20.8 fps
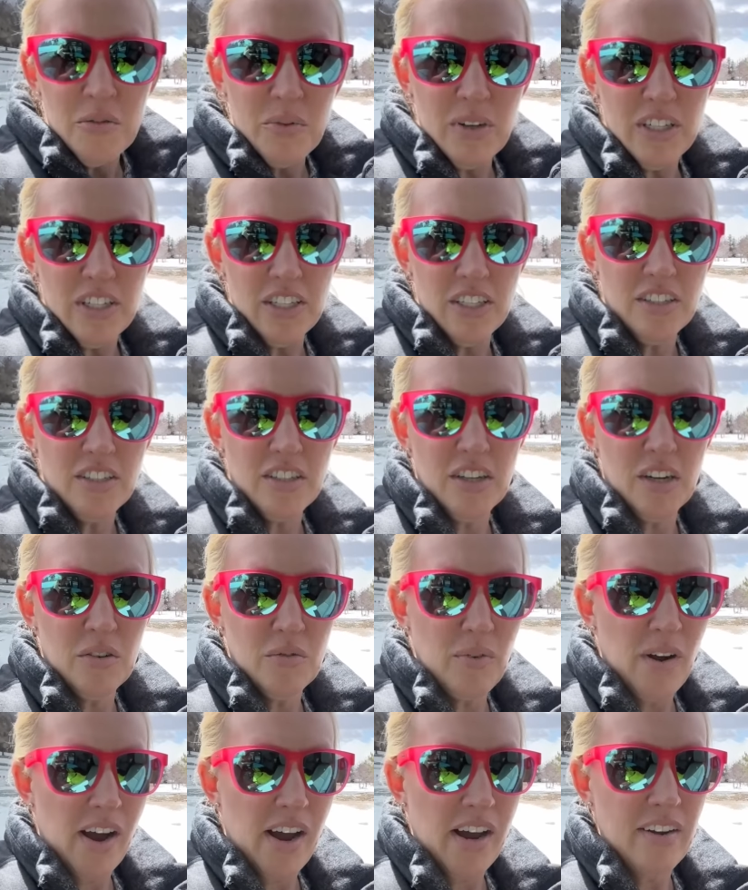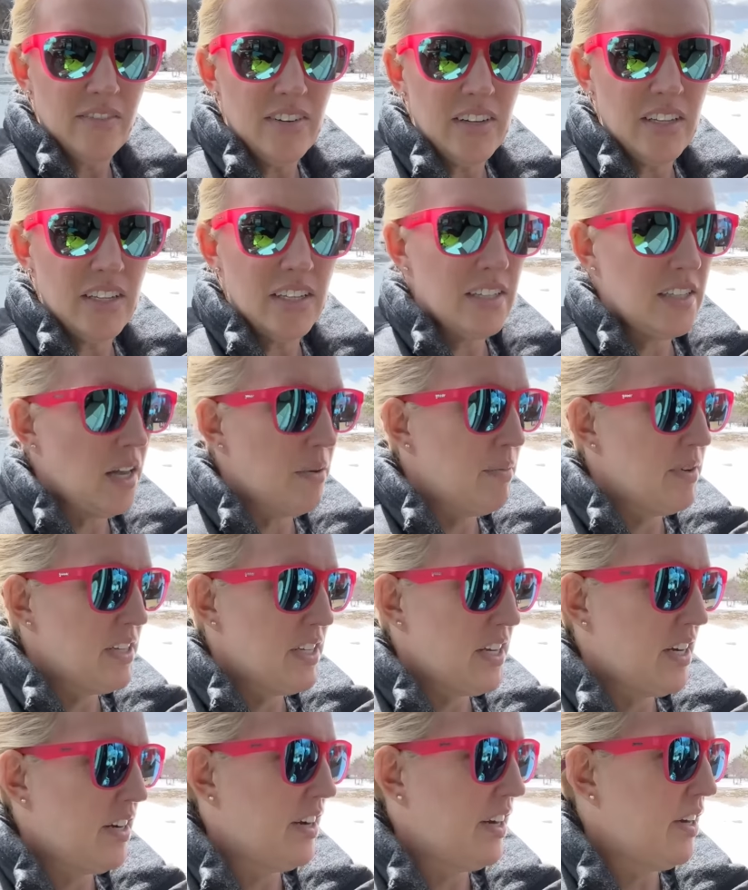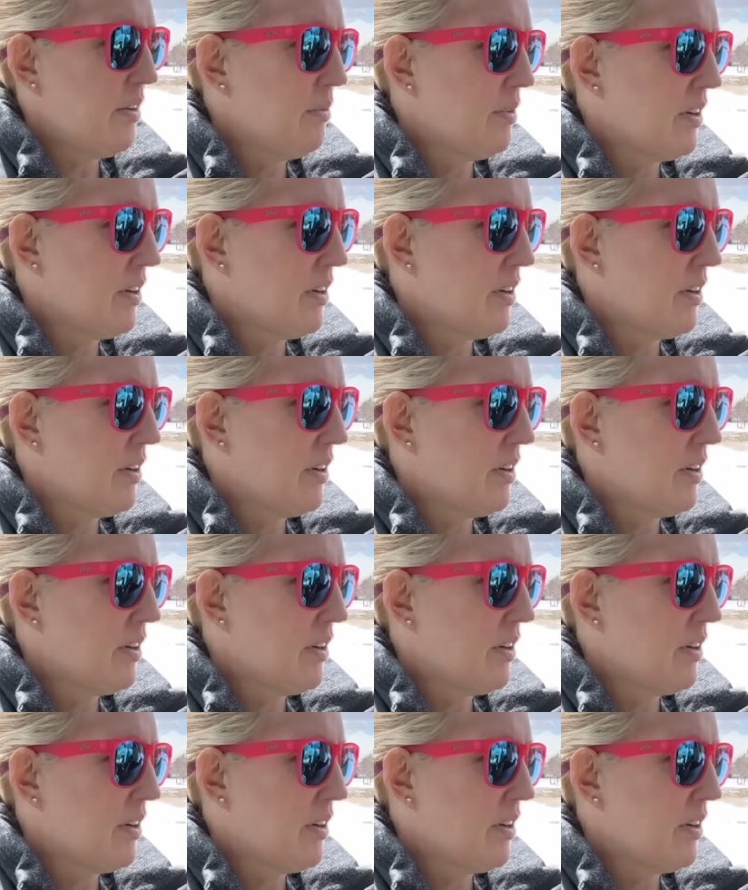We just arrived at the cemetery.